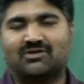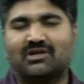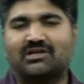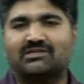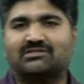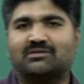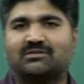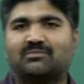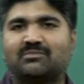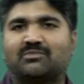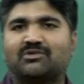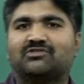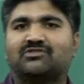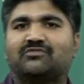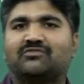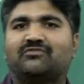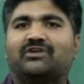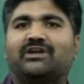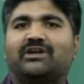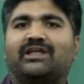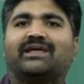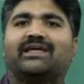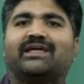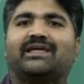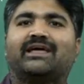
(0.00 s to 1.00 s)
Okay, suppose if
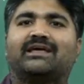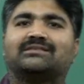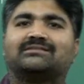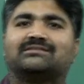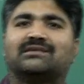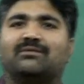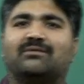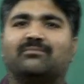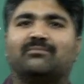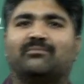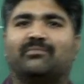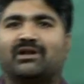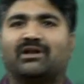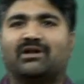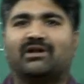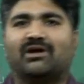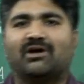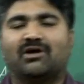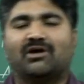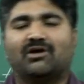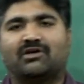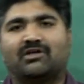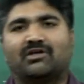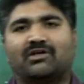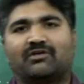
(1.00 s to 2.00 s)
you take example,
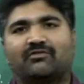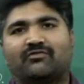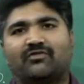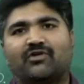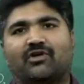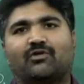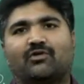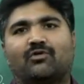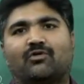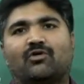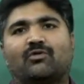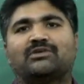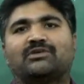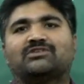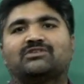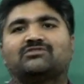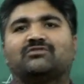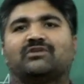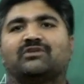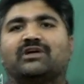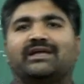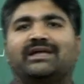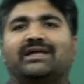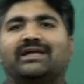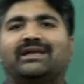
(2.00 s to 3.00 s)
if your home is
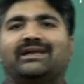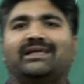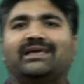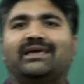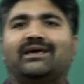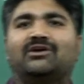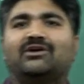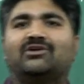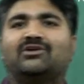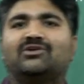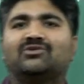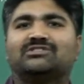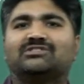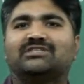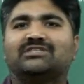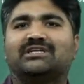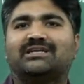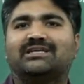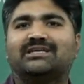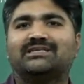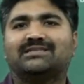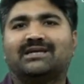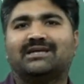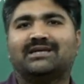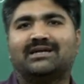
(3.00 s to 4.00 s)
very near to
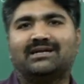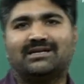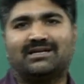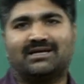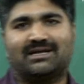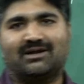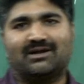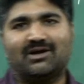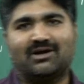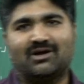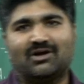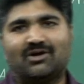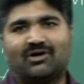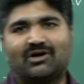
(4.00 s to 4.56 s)
city center,